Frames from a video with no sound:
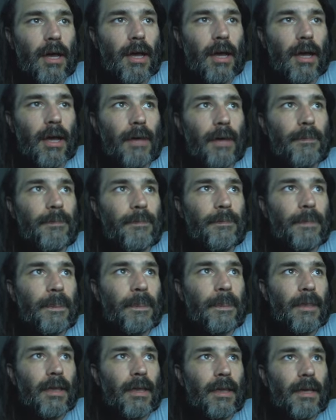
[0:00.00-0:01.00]
Uh,
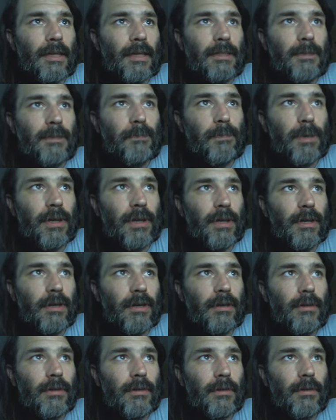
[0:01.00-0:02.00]
it's
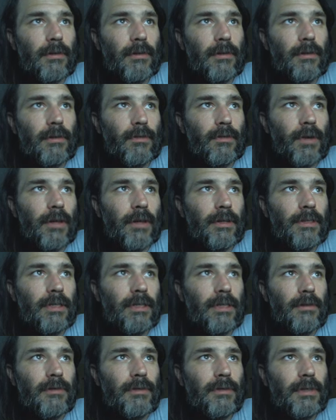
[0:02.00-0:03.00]
been
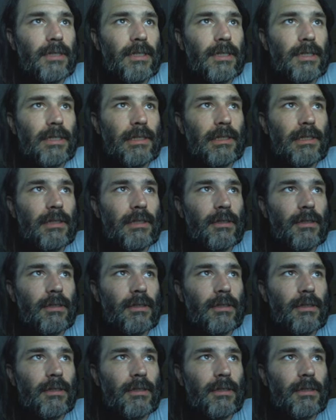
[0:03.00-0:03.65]
relatively,